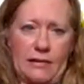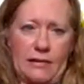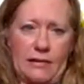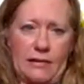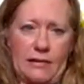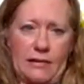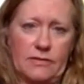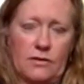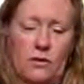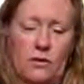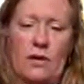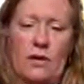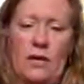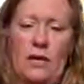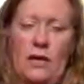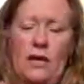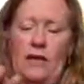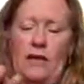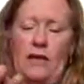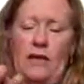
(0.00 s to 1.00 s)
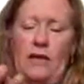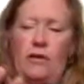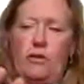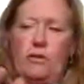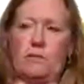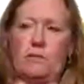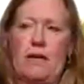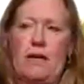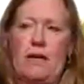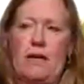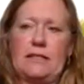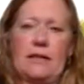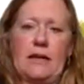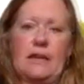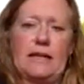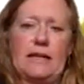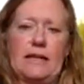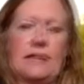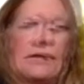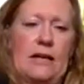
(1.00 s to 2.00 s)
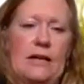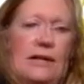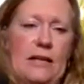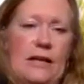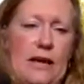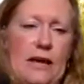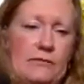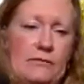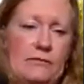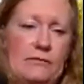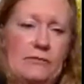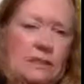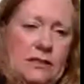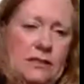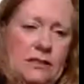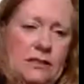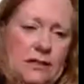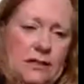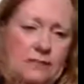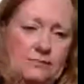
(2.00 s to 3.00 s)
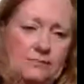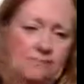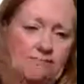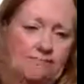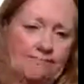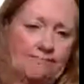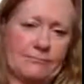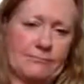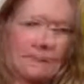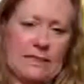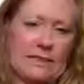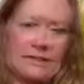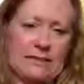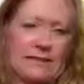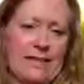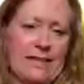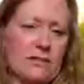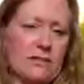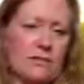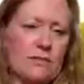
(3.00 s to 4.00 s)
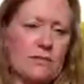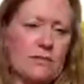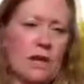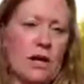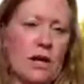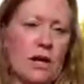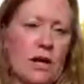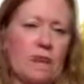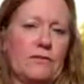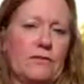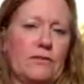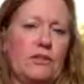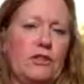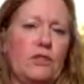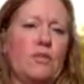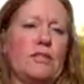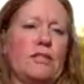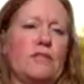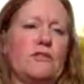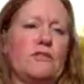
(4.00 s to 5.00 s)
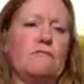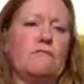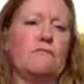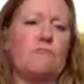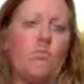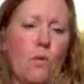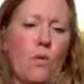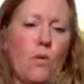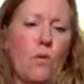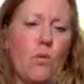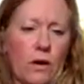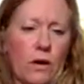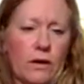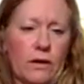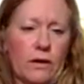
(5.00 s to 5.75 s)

So if you note my slides, I'll have little links in the bottom. If you want to know more,